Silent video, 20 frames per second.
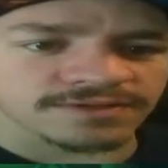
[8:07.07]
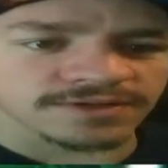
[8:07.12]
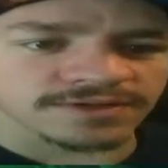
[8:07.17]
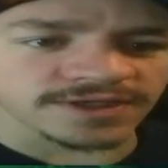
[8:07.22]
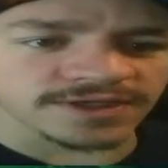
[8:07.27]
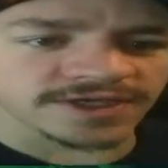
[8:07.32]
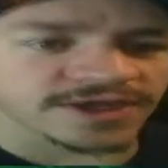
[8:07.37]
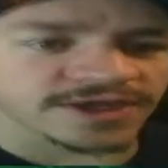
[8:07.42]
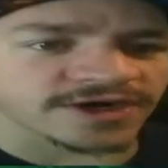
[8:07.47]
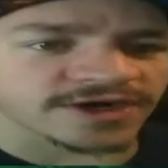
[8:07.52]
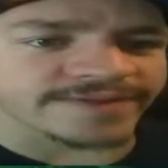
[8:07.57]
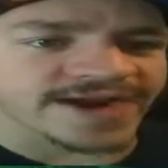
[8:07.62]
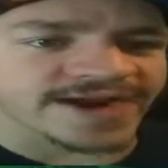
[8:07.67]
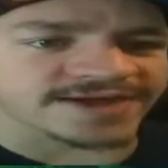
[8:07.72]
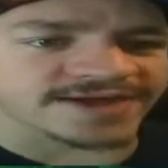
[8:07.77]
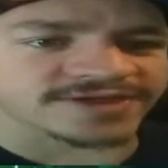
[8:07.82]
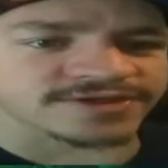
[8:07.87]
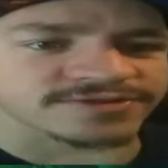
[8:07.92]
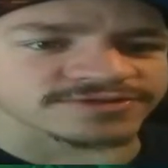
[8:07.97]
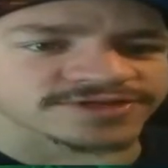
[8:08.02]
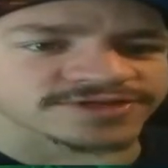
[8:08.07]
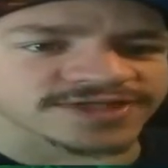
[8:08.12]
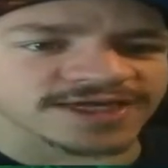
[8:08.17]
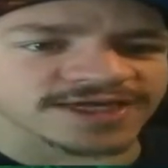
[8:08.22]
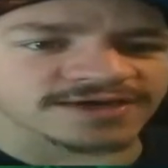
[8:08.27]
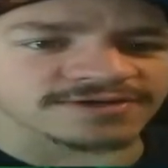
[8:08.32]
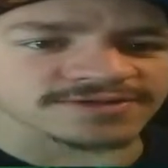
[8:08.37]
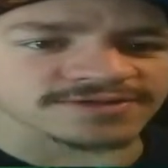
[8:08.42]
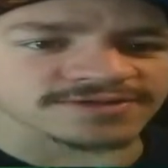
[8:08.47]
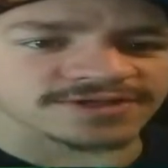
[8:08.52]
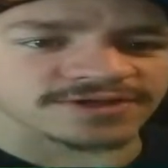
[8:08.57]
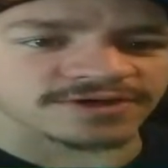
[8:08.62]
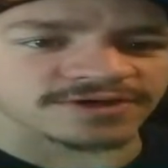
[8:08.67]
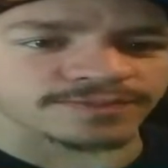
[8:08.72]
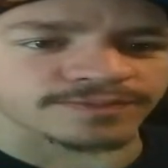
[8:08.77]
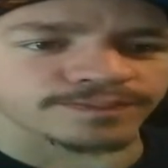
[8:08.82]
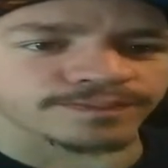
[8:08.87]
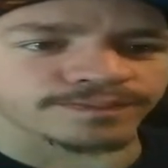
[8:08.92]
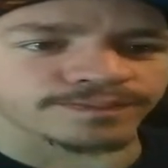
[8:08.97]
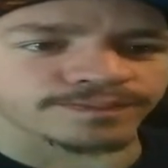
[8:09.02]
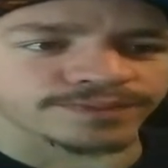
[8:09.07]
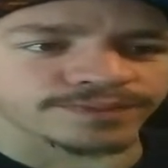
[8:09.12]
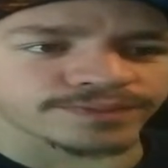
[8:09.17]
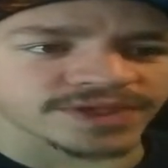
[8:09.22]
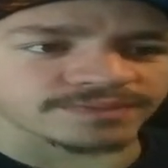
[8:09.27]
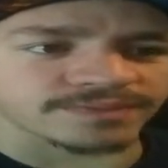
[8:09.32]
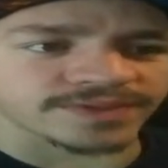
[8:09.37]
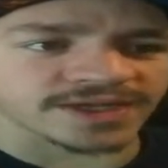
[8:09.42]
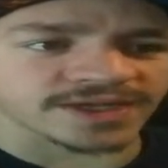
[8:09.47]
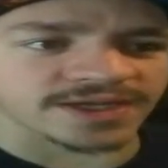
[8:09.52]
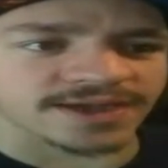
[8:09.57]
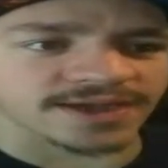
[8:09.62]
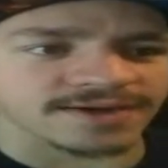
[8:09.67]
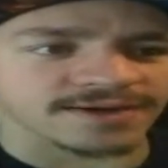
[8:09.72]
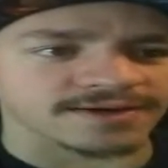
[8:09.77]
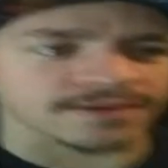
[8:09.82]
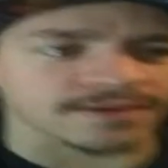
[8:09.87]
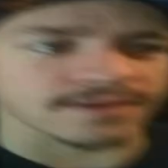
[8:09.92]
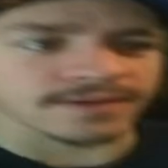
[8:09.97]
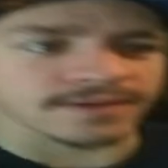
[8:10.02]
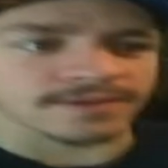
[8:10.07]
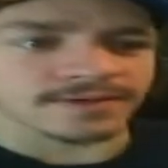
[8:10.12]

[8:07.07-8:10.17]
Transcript: Look at her magical skills and her pretty pink hair.